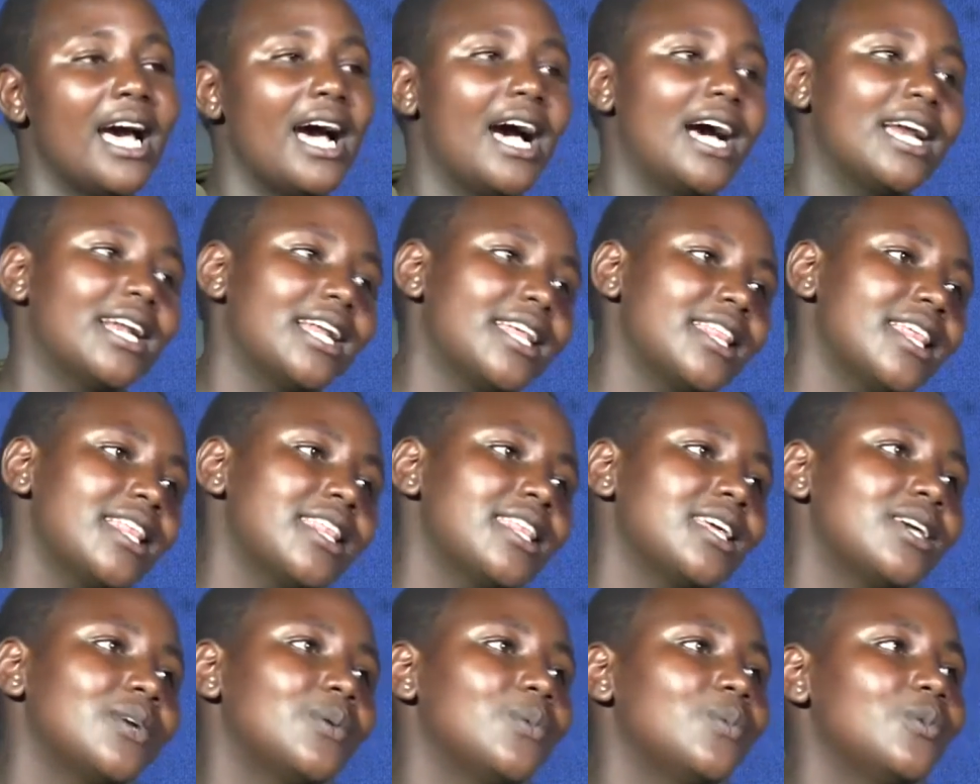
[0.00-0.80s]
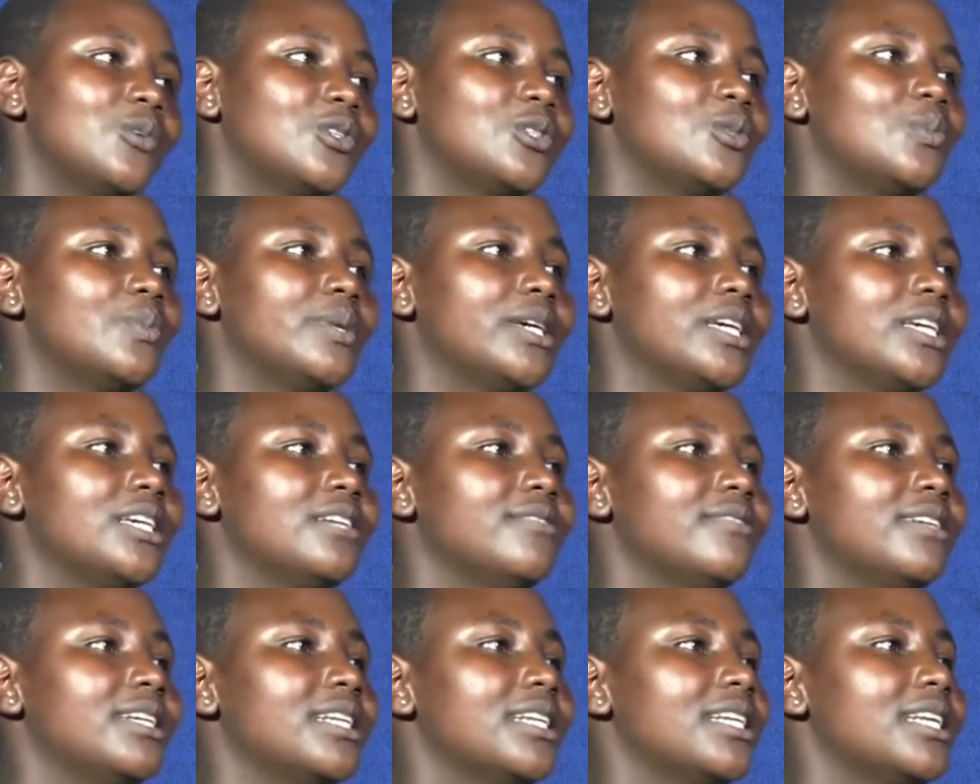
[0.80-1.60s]
Another thing would be
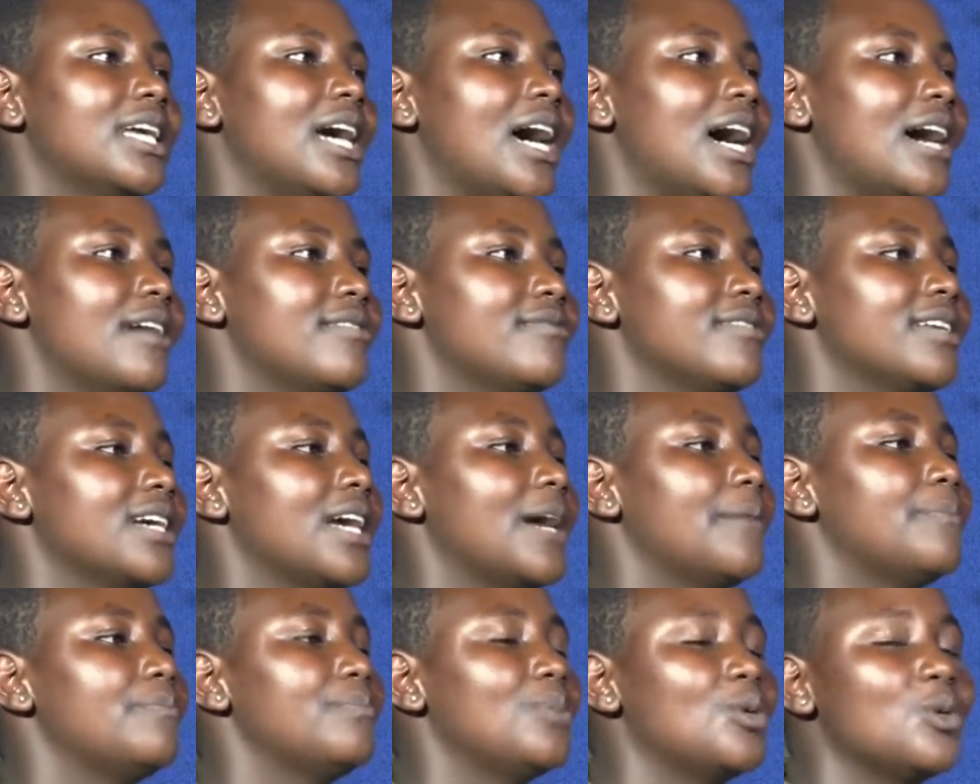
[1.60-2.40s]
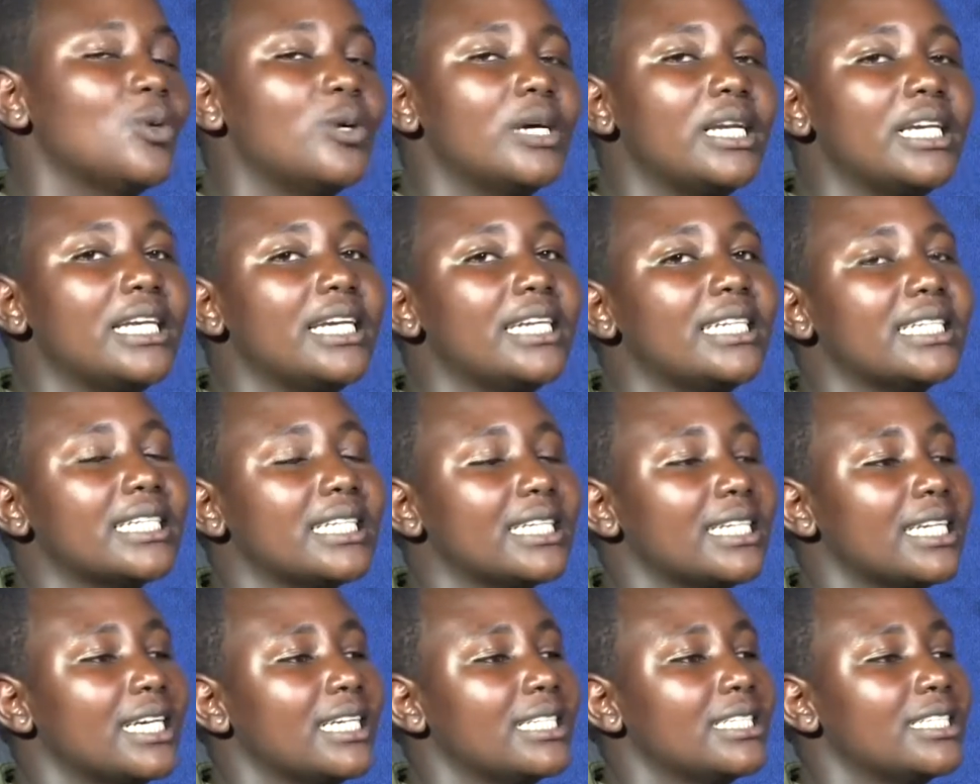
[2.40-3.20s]
even having a purely
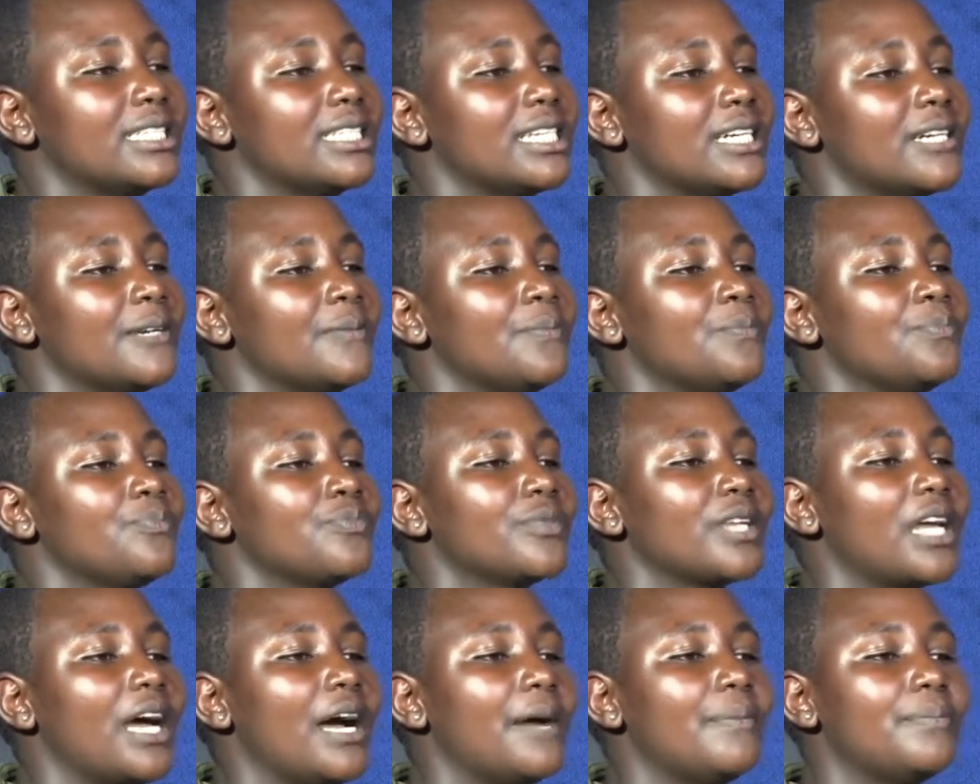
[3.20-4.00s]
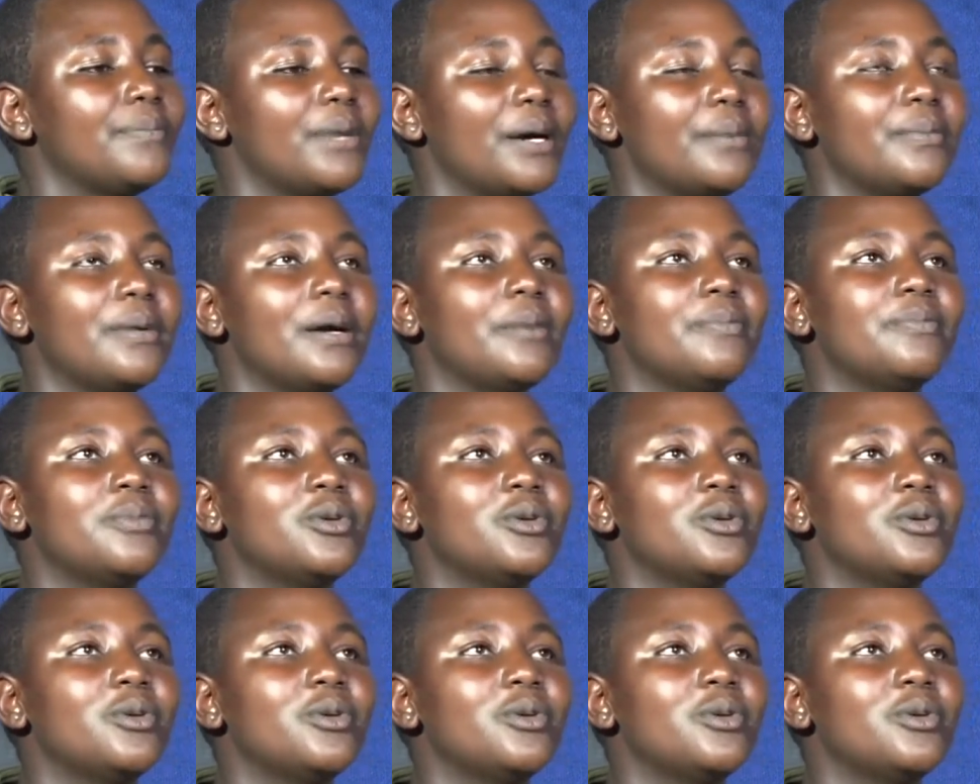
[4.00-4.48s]
a